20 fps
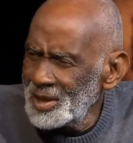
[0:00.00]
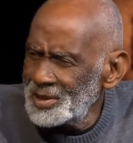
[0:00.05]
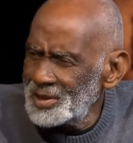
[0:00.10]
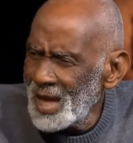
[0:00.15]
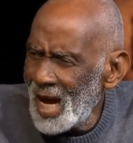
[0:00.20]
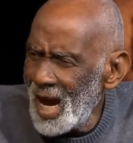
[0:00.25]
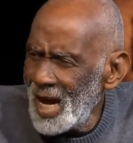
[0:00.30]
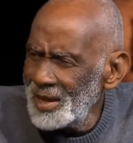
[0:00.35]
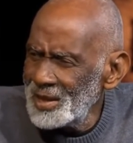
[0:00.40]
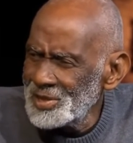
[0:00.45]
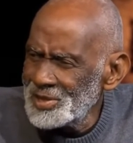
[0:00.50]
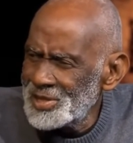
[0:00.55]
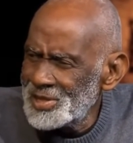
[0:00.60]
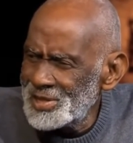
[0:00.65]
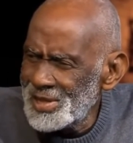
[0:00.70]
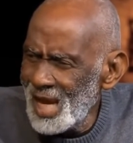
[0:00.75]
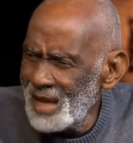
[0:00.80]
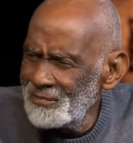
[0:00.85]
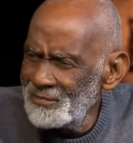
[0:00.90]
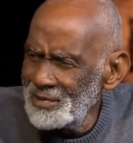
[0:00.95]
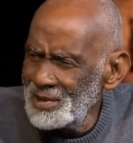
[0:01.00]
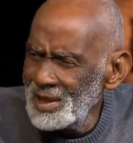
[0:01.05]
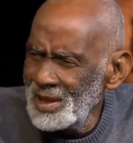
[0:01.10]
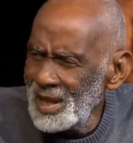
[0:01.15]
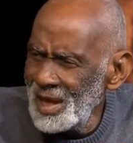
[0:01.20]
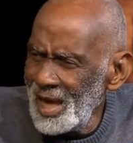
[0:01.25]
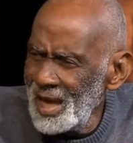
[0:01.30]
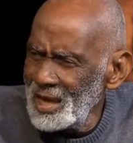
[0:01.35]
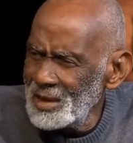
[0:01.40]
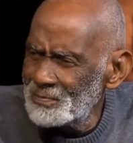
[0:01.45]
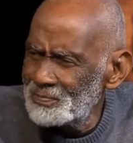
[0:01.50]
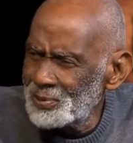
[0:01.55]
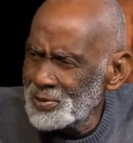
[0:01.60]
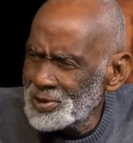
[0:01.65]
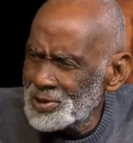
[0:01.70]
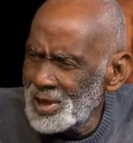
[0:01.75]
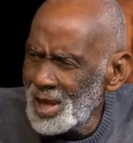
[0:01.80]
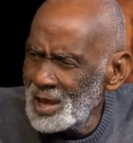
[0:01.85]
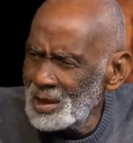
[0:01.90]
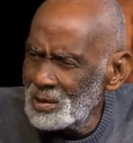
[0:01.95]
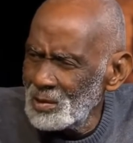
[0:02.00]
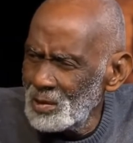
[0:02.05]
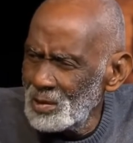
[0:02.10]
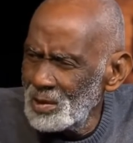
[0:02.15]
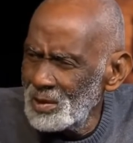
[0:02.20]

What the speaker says: diet is 78%